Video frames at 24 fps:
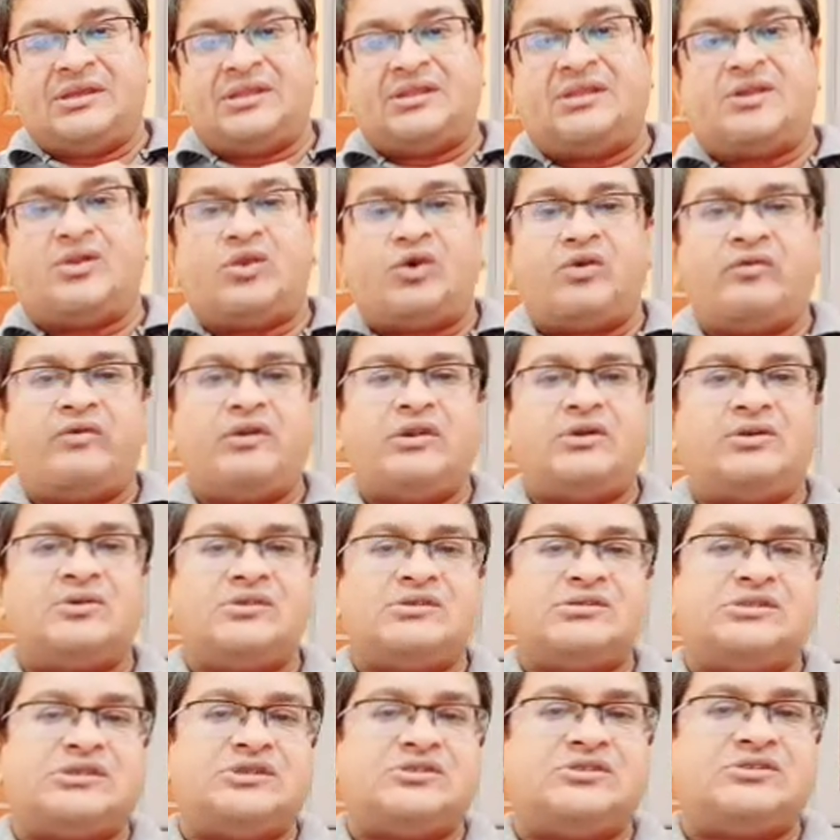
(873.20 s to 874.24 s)
The novel
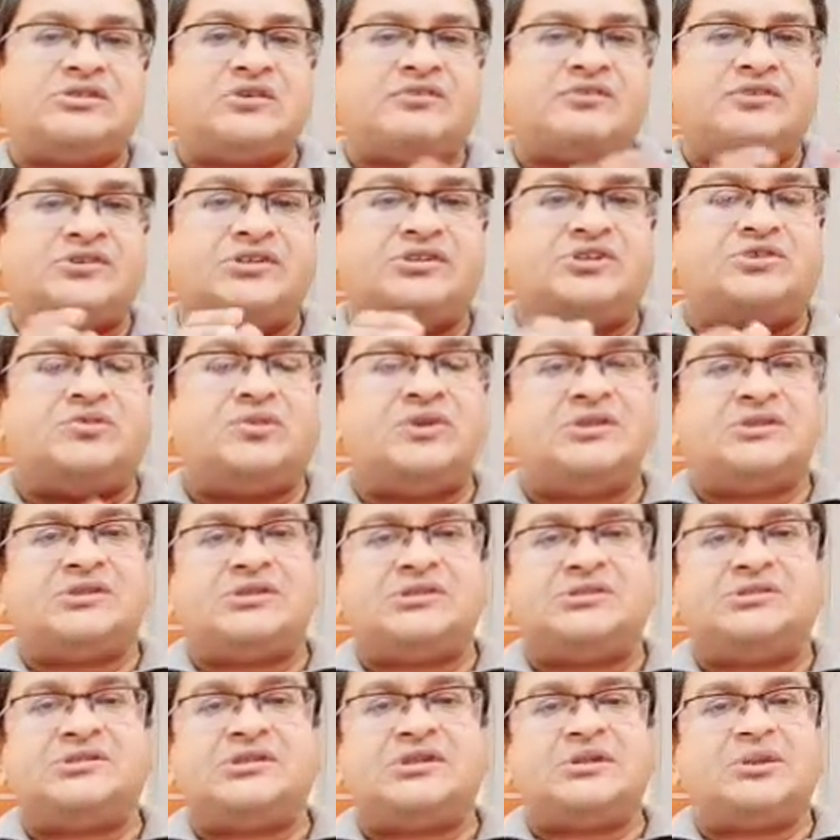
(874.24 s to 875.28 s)
consists of
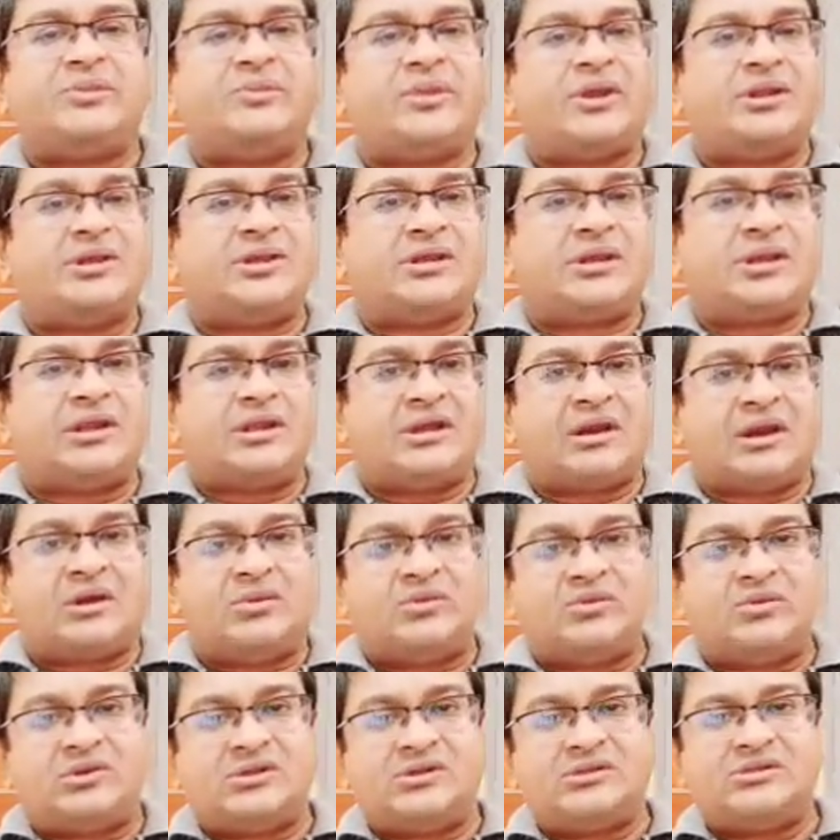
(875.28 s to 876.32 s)
situations and dramatic
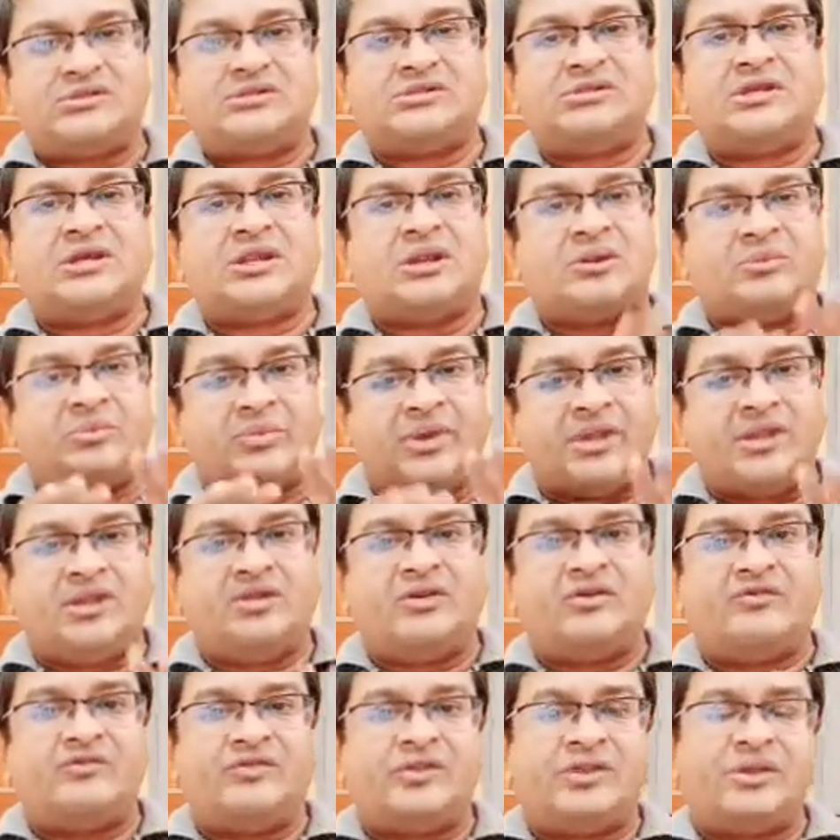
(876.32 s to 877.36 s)
encounters. There are many
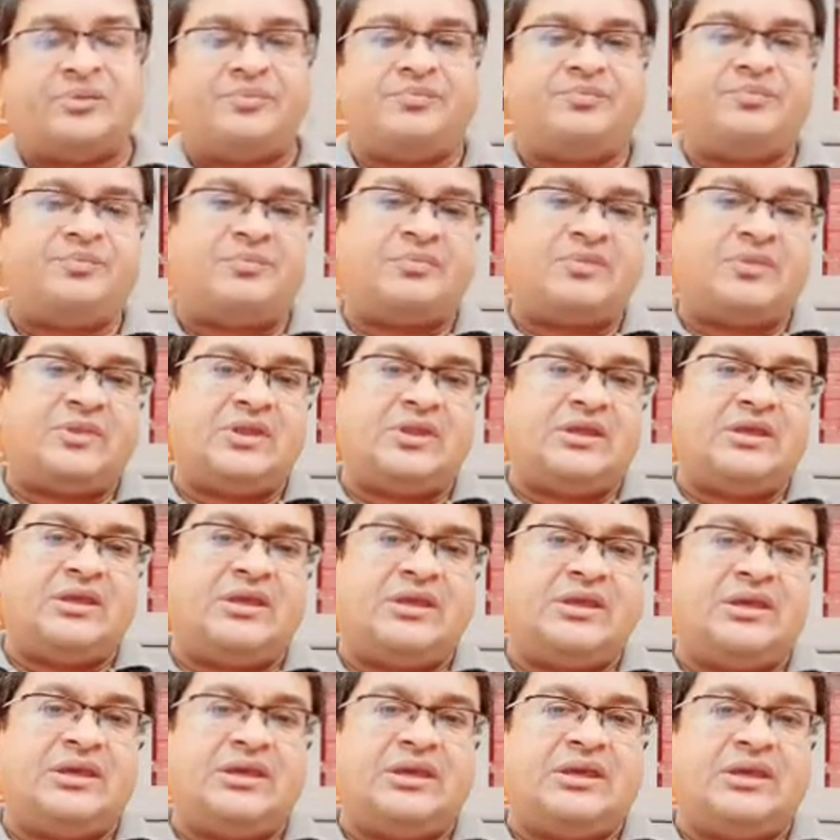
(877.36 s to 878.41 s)
of them,
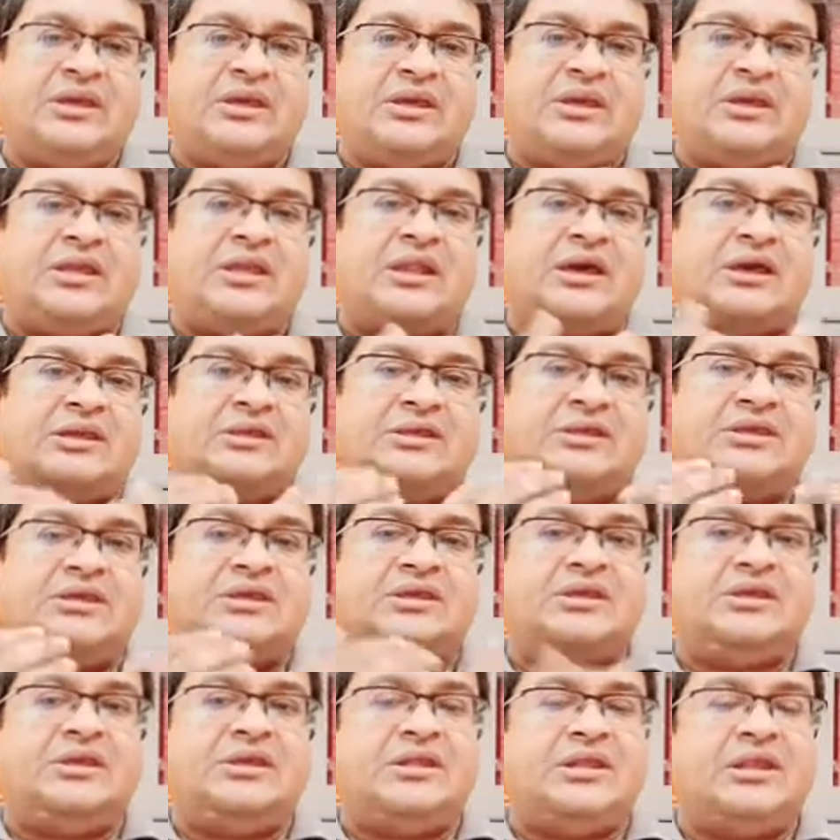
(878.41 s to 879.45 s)

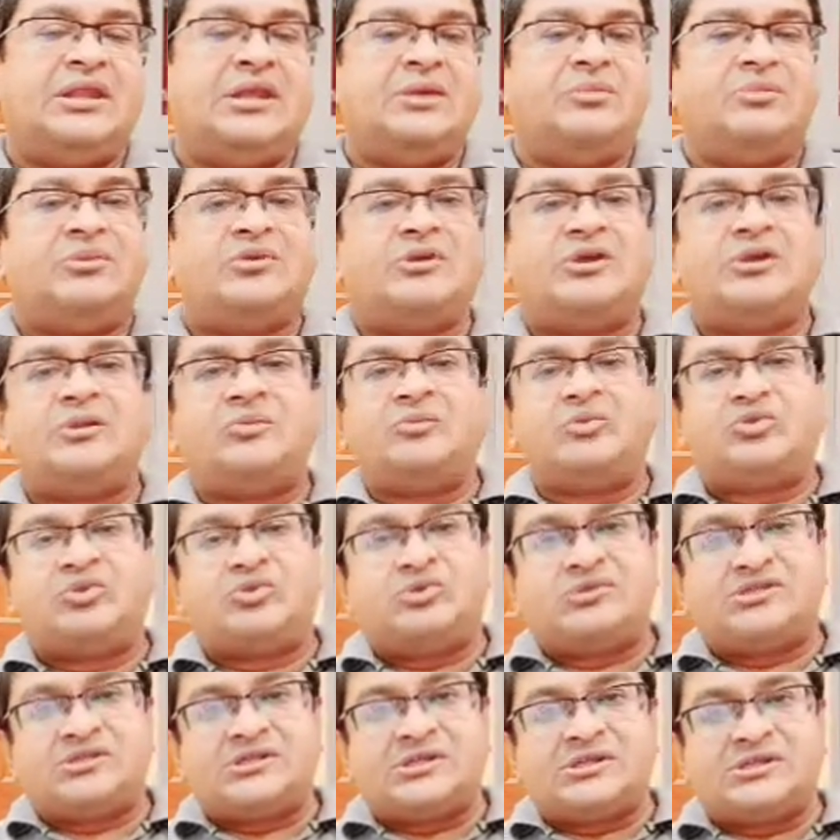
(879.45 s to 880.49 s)
eliding labor and
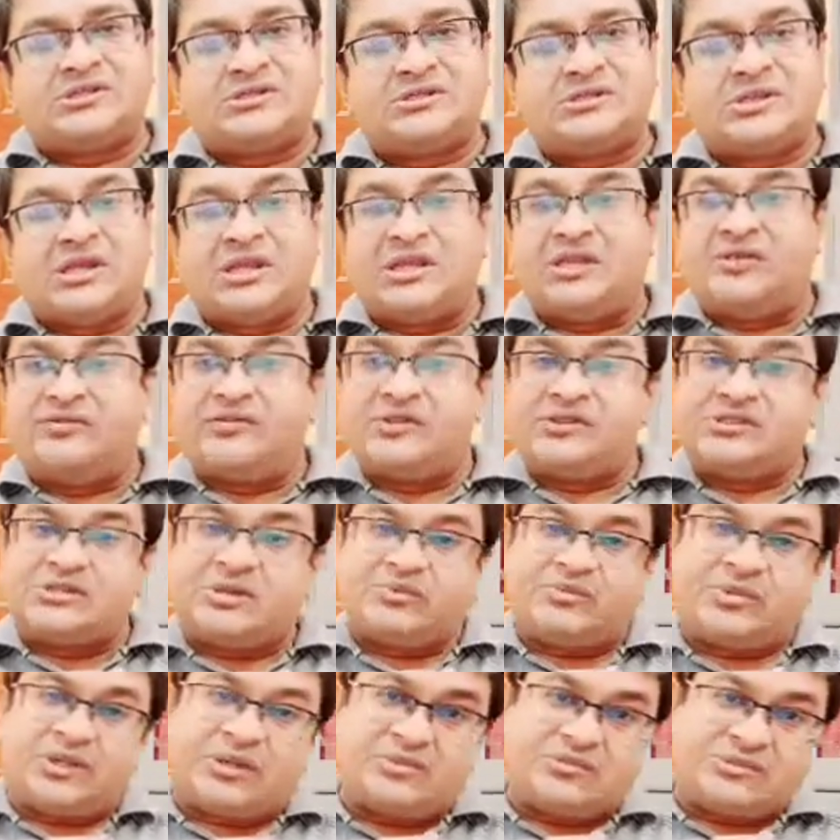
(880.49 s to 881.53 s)
process, and even
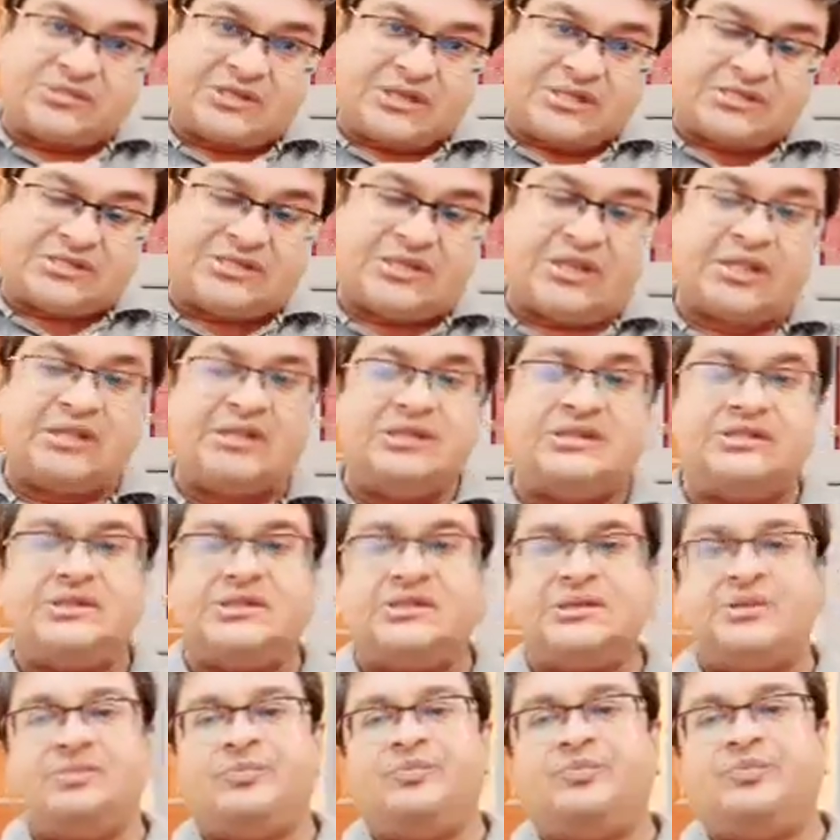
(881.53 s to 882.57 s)
sometimes
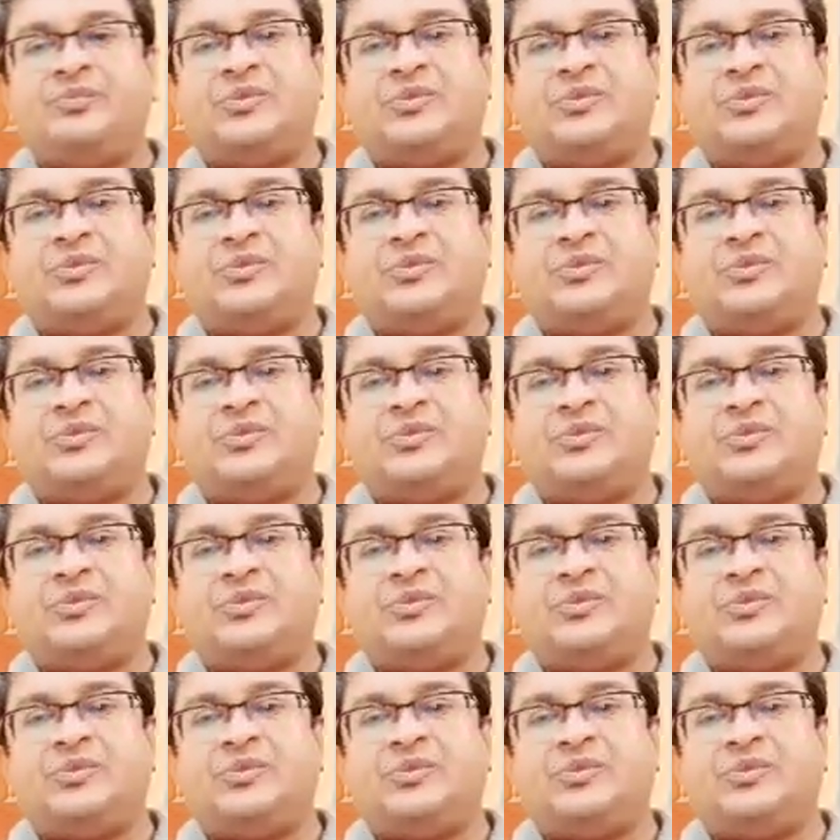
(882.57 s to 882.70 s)
rationality.